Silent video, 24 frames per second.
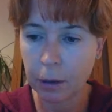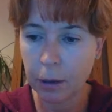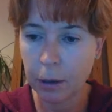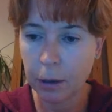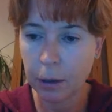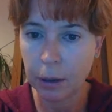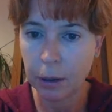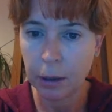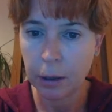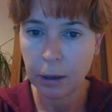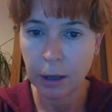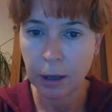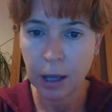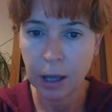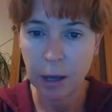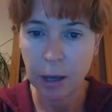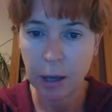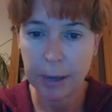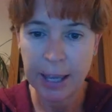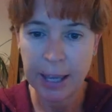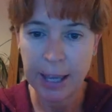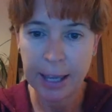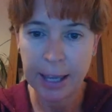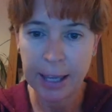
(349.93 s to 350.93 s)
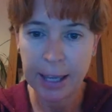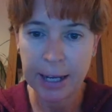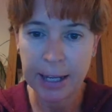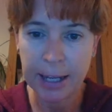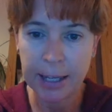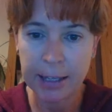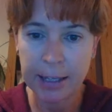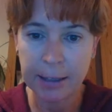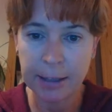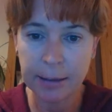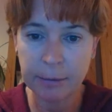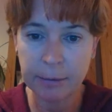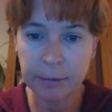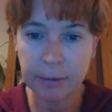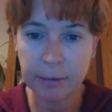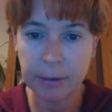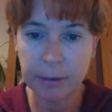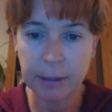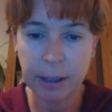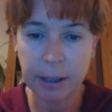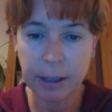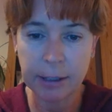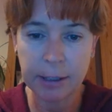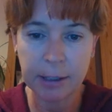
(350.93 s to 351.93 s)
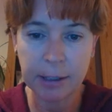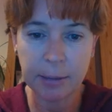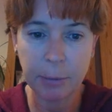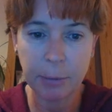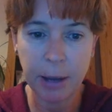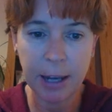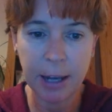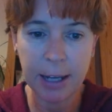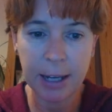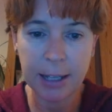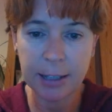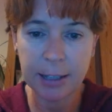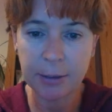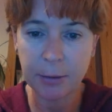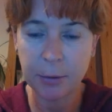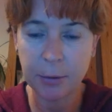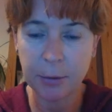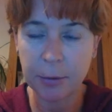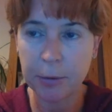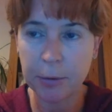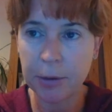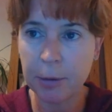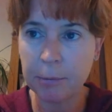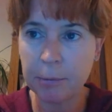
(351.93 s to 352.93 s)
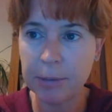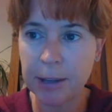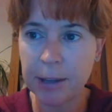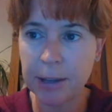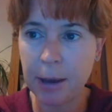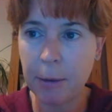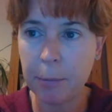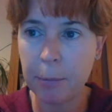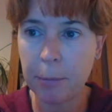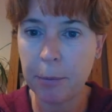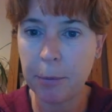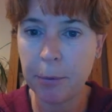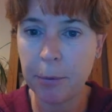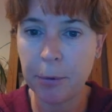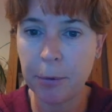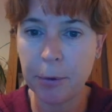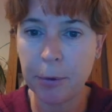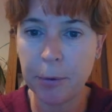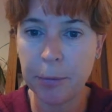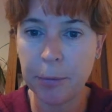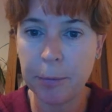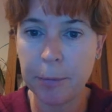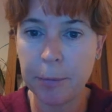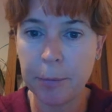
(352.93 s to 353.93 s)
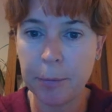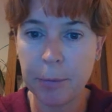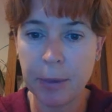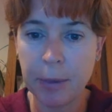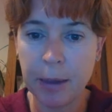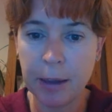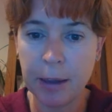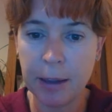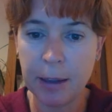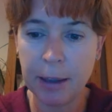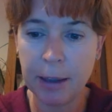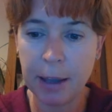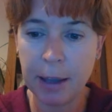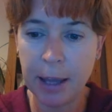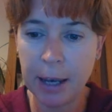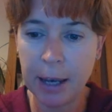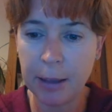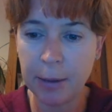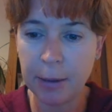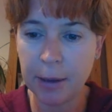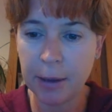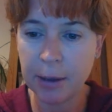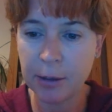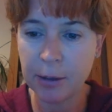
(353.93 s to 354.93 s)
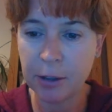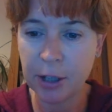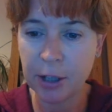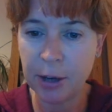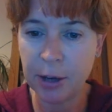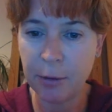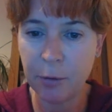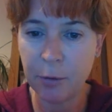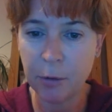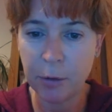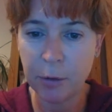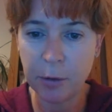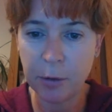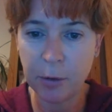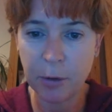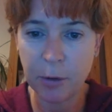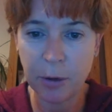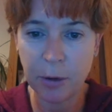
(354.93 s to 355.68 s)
Okay, are we getting any nice smileys or thumbs up or anything cheerful?